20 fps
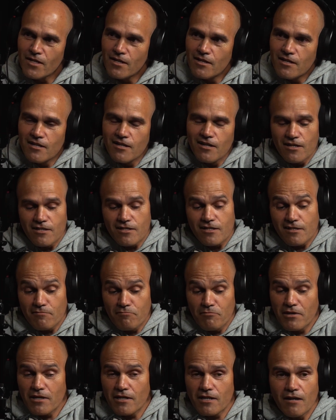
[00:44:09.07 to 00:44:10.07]
He goes,
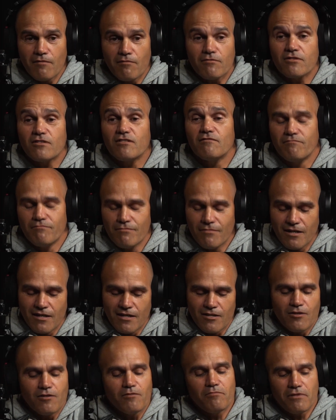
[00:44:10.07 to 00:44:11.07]
pick it up. I said, mate,
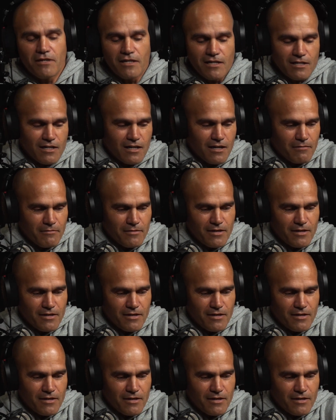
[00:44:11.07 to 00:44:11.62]
you pick it up.